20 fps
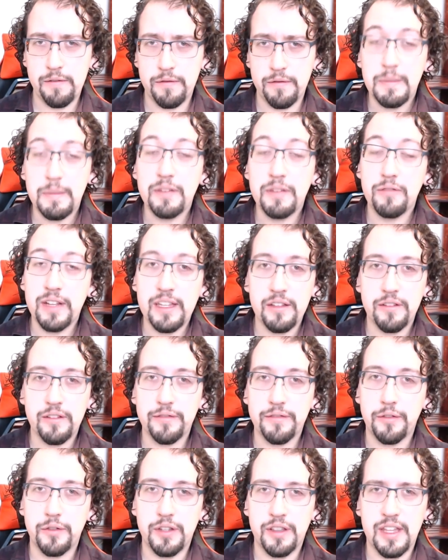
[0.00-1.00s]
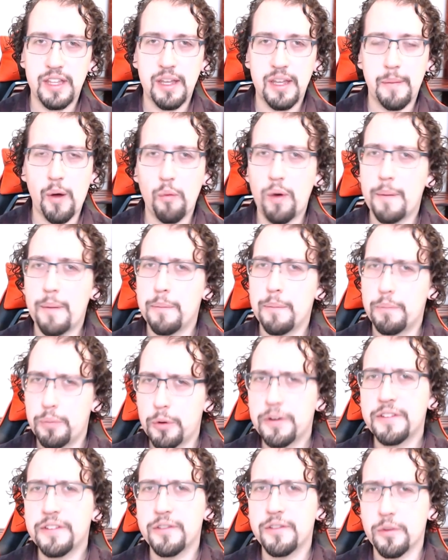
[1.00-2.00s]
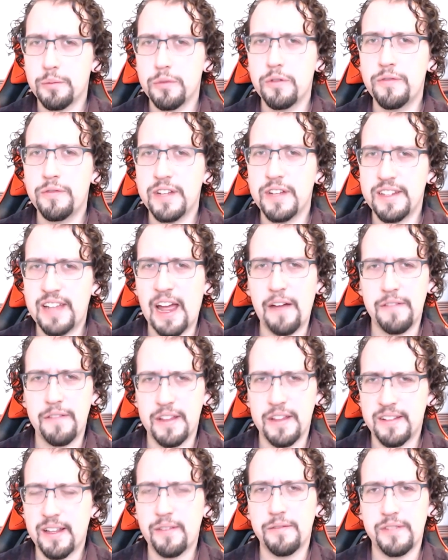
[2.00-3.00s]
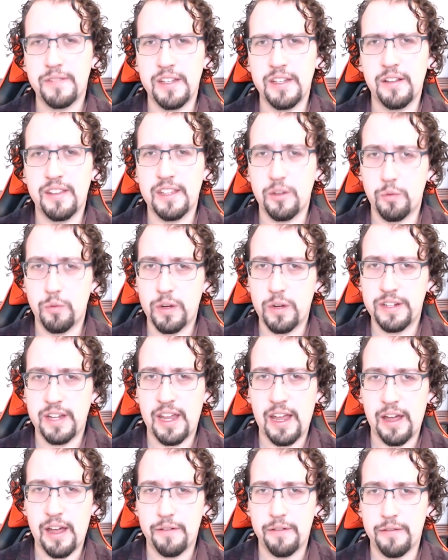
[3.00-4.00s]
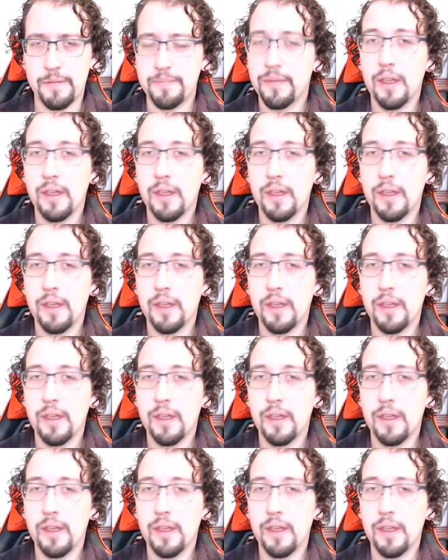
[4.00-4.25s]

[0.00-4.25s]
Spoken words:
it can be really useful to think about what books or movies have the same feel that you want to have.